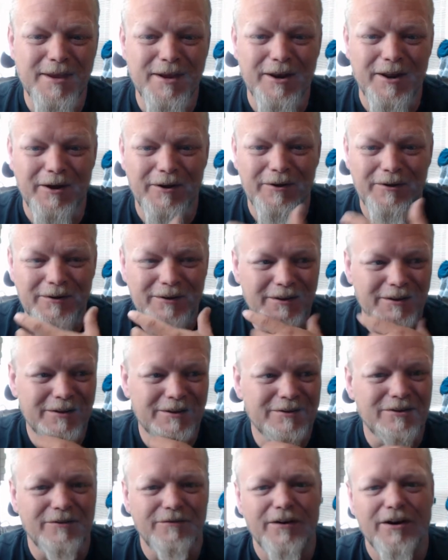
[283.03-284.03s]
You know,
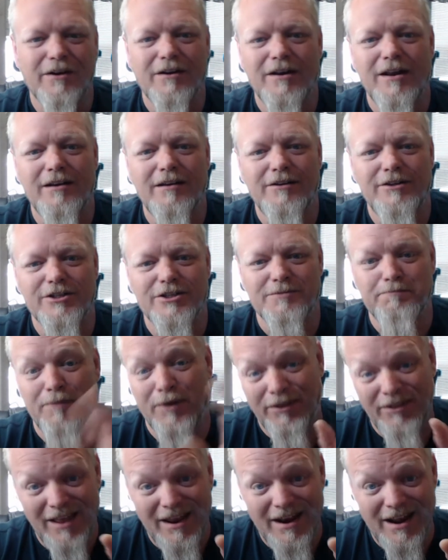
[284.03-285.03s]
so I figured I'd just
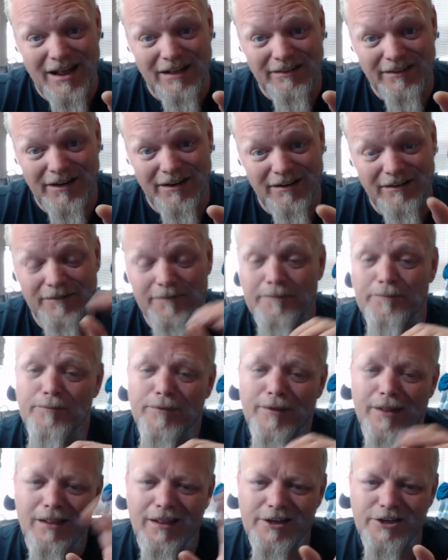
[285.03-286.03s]
put that out there,
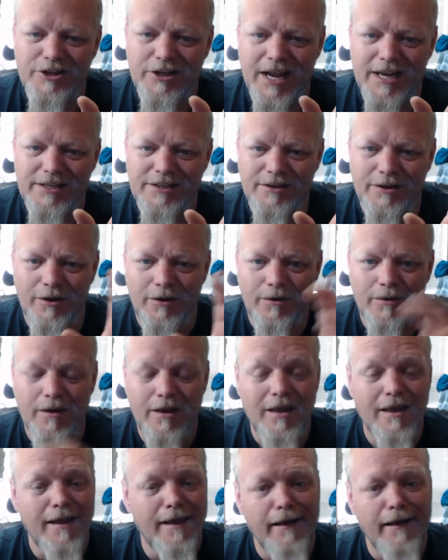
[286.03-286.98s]
let you guys know.